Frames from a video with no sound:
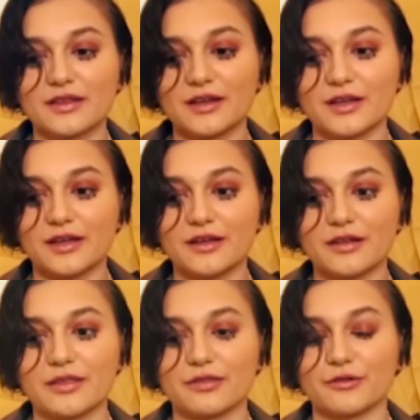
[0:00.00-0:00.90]

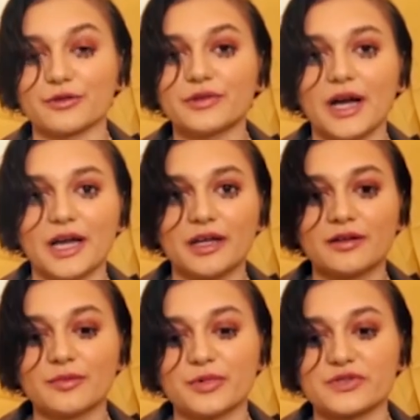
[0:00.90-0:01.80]
the through
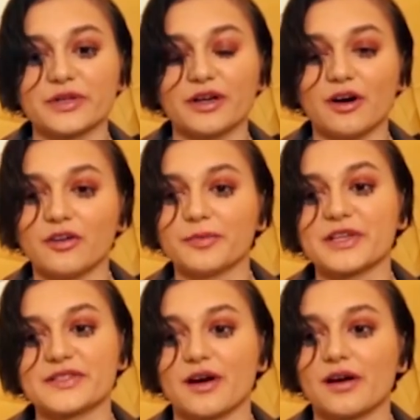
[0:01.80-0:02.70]
line between all of
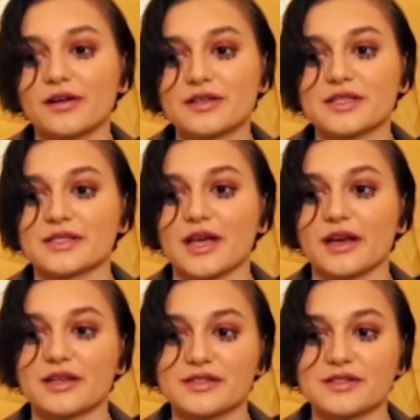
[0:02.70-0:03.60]
my songs is
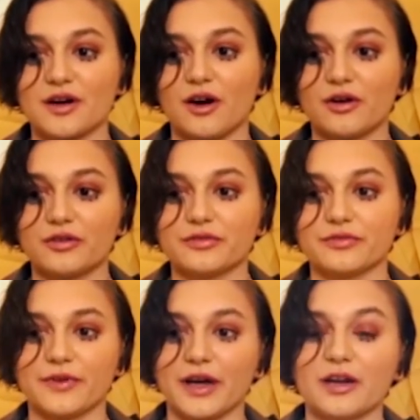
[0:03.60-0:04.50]
that it's all
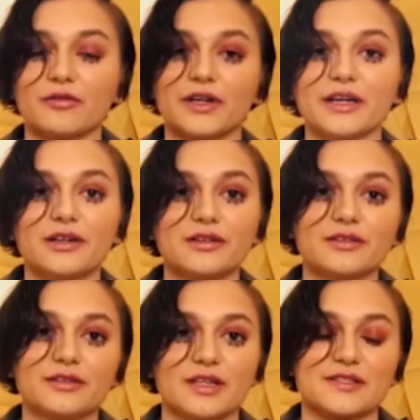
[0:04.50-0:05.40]
very
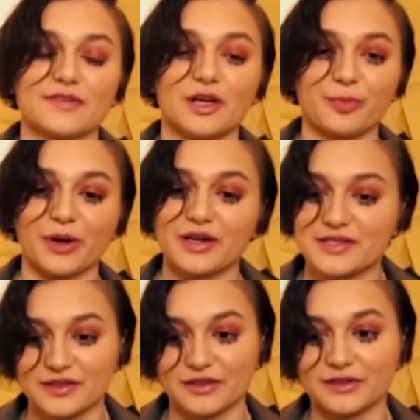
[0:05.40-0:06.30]
real, it's very
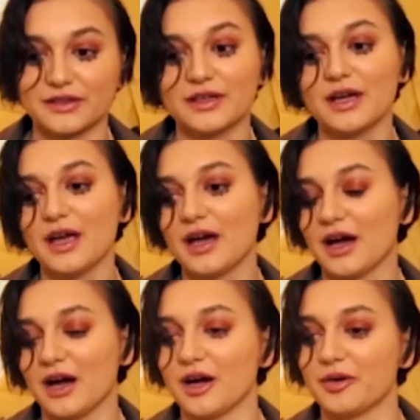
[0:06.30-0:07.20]
personal,
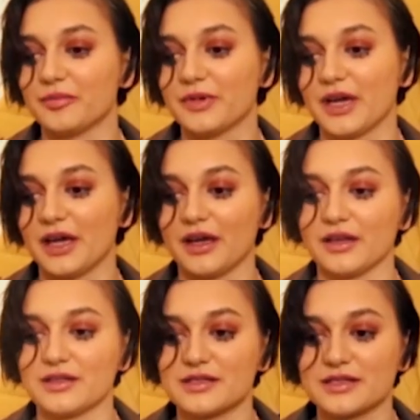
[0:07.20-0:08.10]
um,
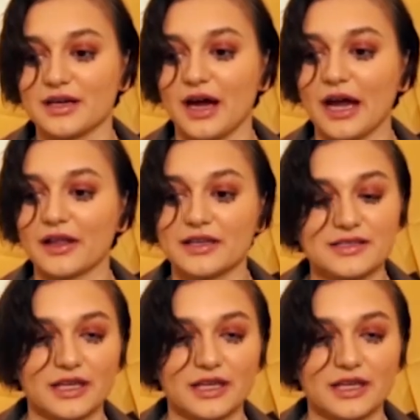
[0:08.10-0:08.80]
and I like